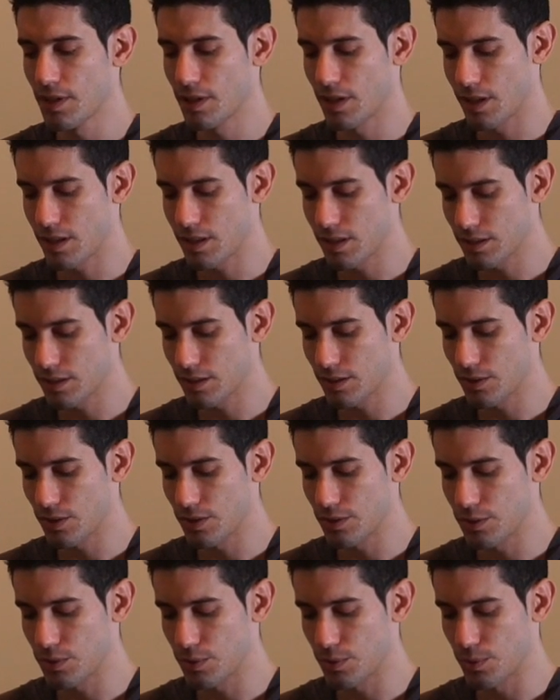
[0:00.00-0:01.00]
I think they're
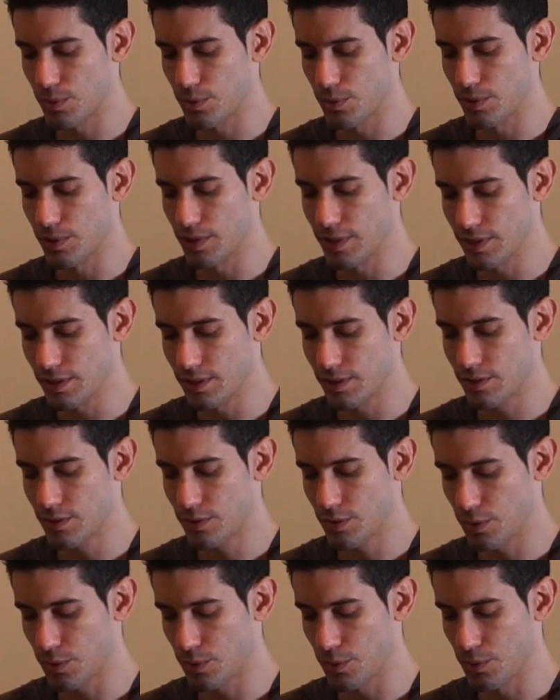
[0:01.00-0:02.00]
going to lead
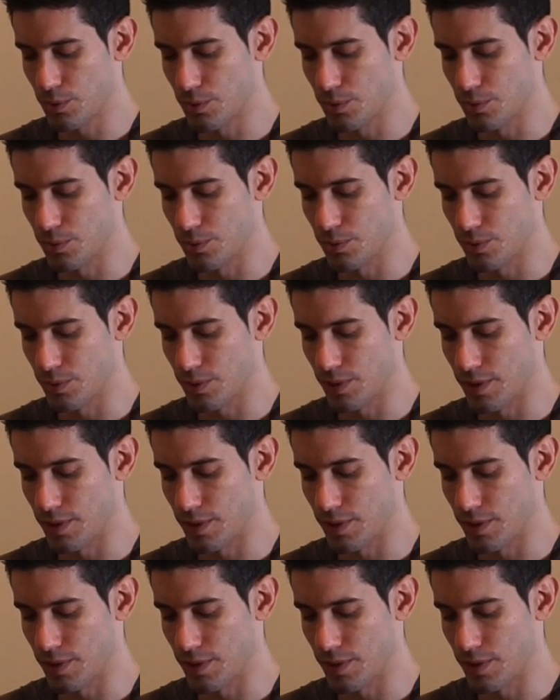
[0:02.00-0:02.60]
to